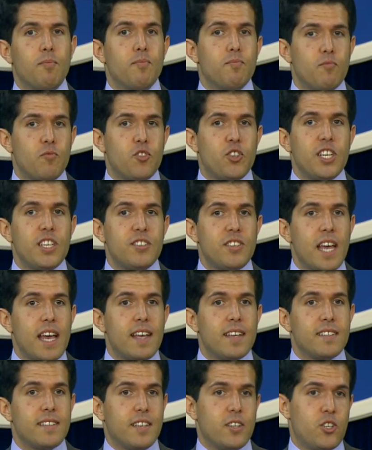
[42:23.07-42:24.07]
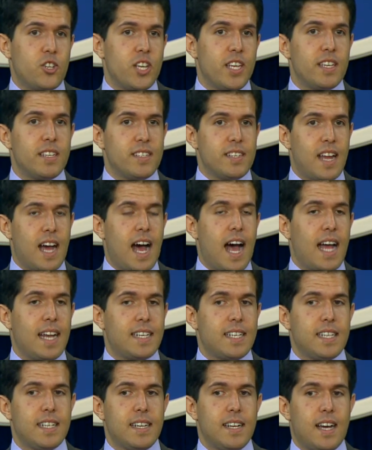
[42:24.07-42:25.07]
She says that she is
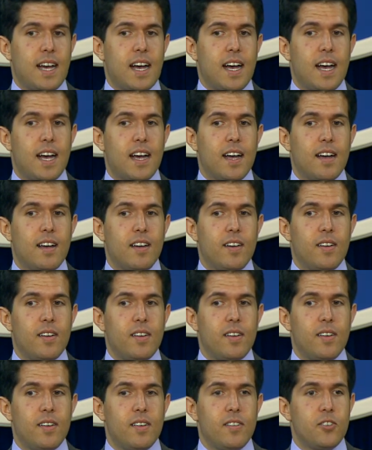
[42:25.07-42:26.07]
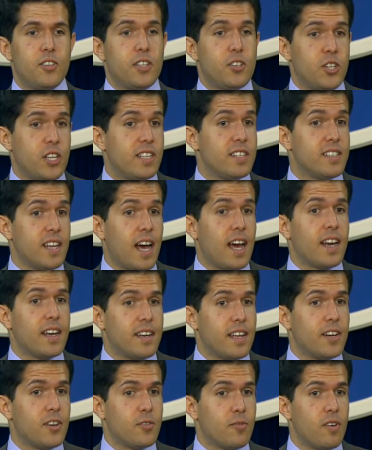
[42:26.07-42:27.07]
not, that she does not
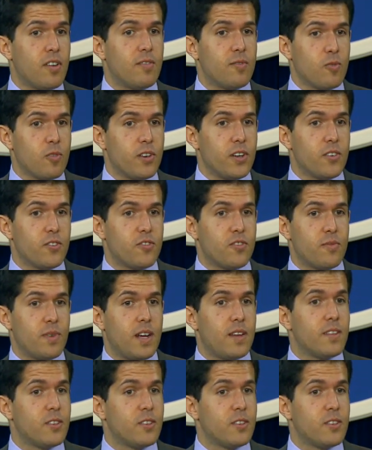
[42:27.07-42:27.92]
intend to run 4 years from now,